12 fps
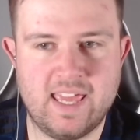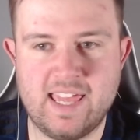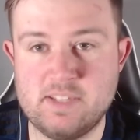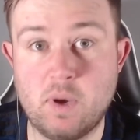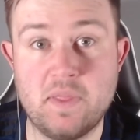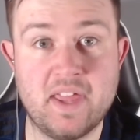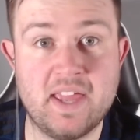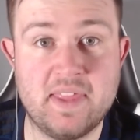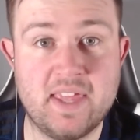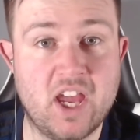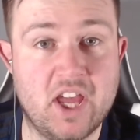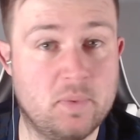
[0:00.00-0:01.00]
He's one that in
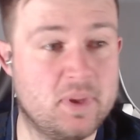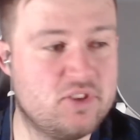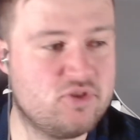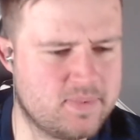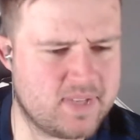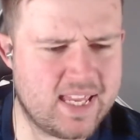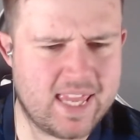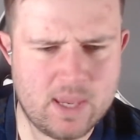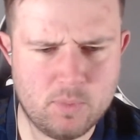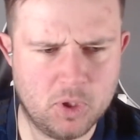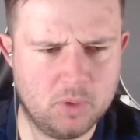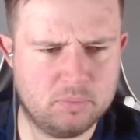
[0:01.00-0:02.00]
the winter update, he
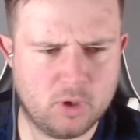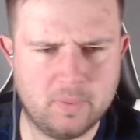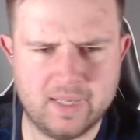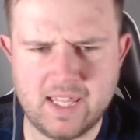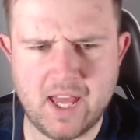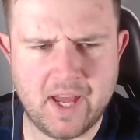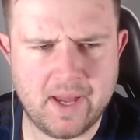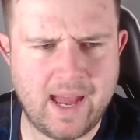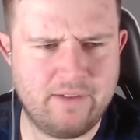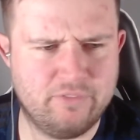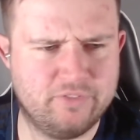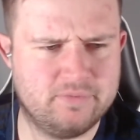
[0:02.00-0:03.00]
will probably
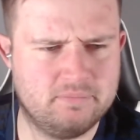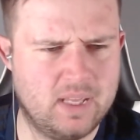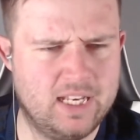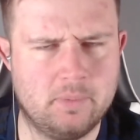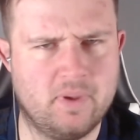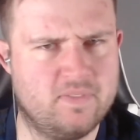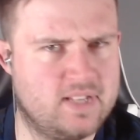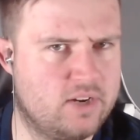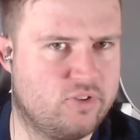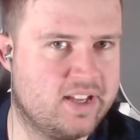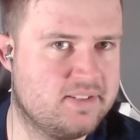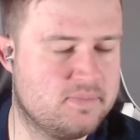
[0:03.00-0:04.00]
have a little bit of a
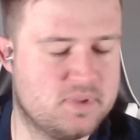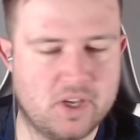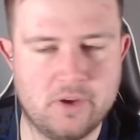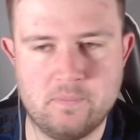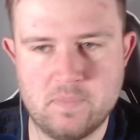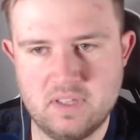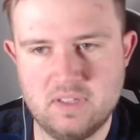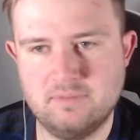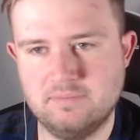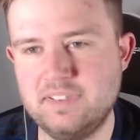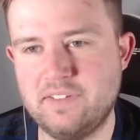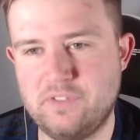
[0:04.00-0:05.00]
downgrade, so
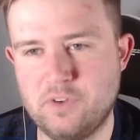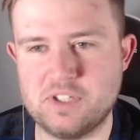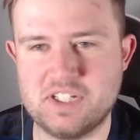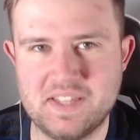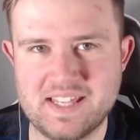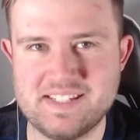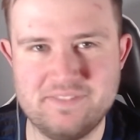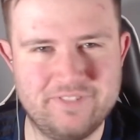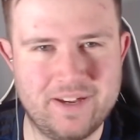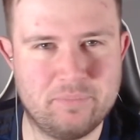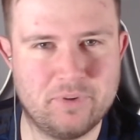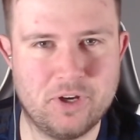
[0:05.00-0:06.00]
if you're watching this in
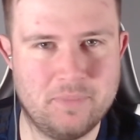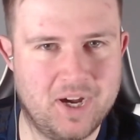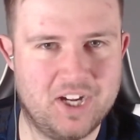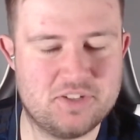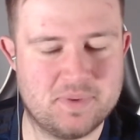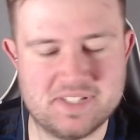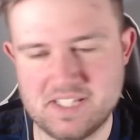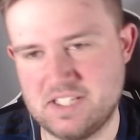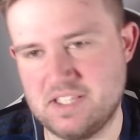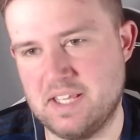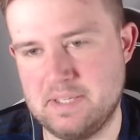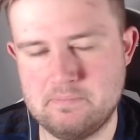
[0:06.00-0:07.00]
February or March, once
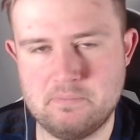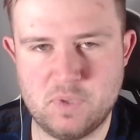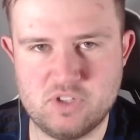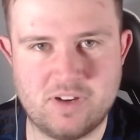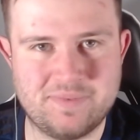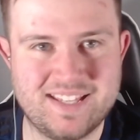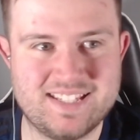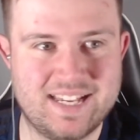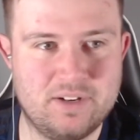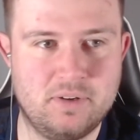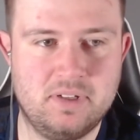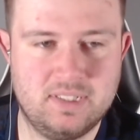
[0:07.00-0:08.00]
the winter update's
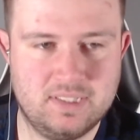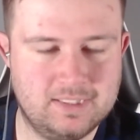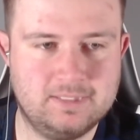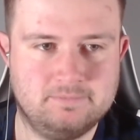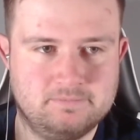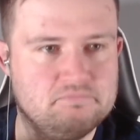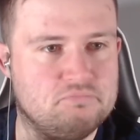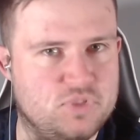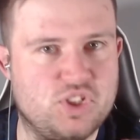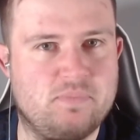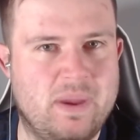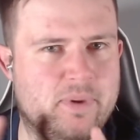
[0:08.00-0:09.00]
out,
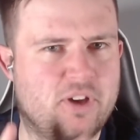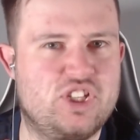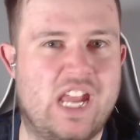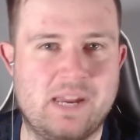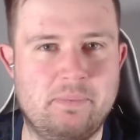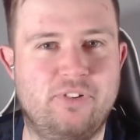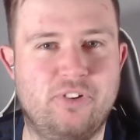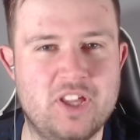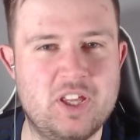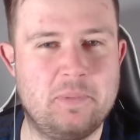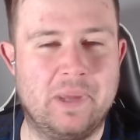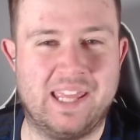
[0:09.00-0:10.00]
just maybe go and check before
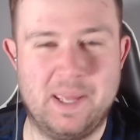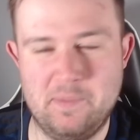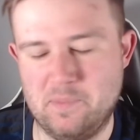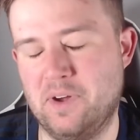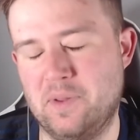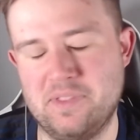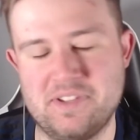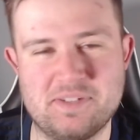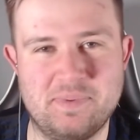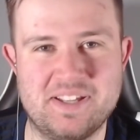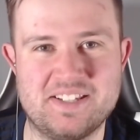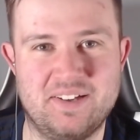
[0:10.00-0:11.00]
you pick him on
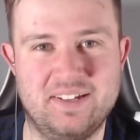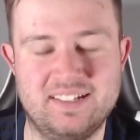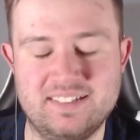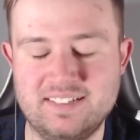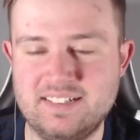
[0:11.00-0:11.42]
Spinazzola.